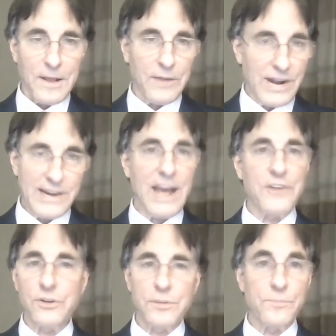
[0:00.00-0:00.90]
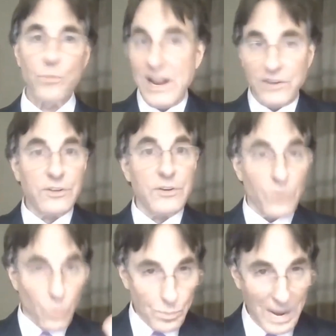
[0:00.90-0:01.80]
And right now you can wait
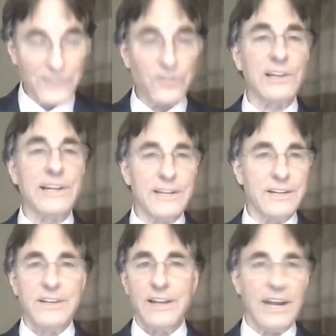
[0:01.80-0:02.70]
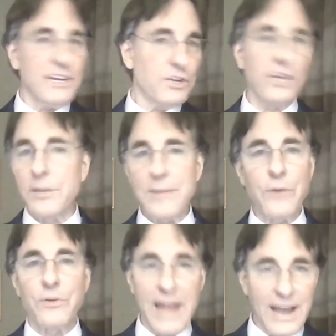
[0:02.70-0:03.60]
patiently, and you could come
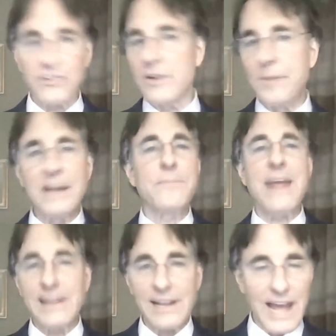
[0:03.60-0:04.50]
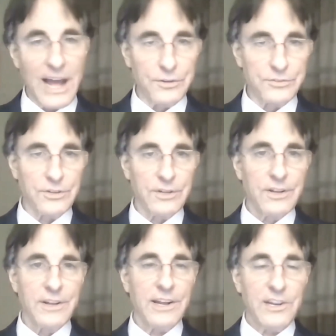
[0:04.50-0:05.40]
out with actually a money-making house
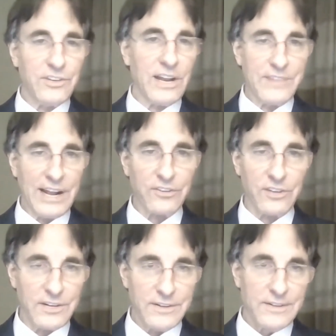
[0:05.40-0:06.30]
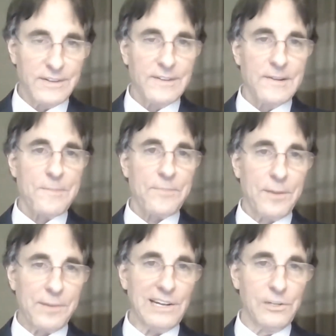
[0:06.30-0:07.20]
instead of actually
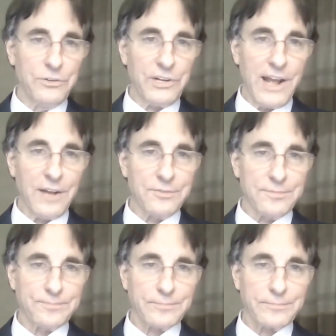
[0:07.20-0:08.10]
a money-losing house.